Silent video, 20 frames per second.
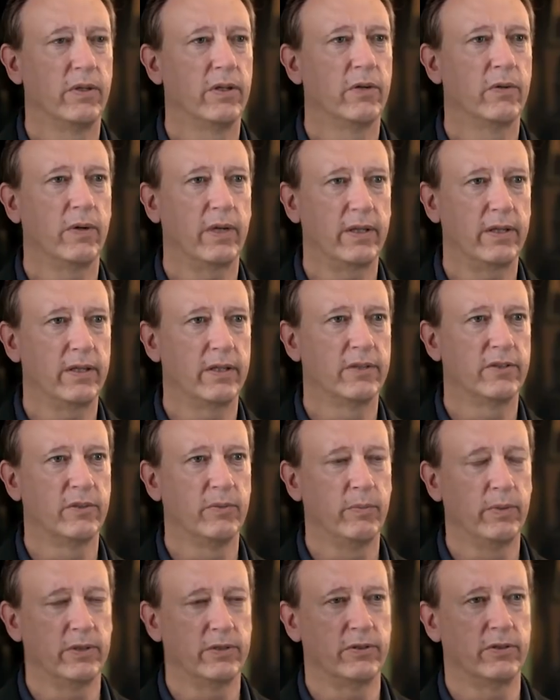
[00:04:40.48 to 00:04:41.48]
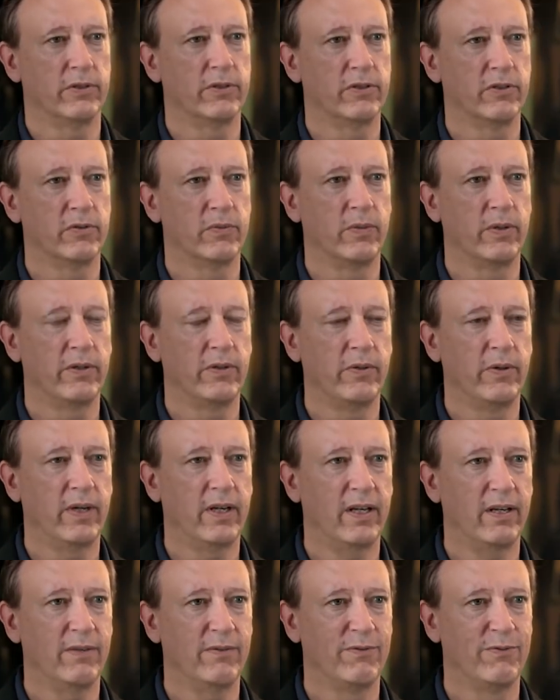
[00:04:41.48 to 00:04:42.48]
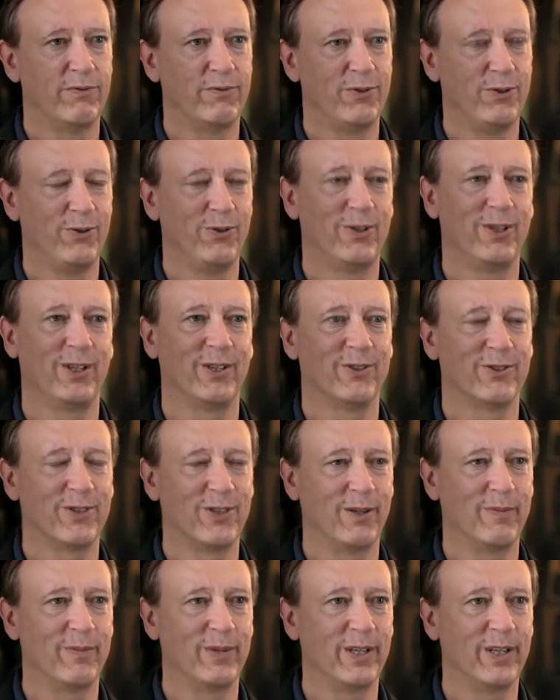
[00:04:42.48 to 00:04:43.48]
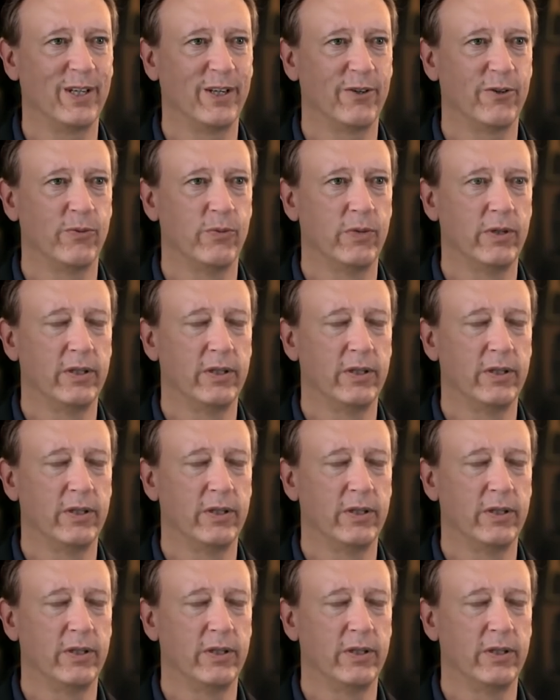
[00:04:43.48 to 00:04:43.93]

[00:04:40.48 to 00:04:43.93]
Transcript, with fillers: the great things in business is when you have two things come together.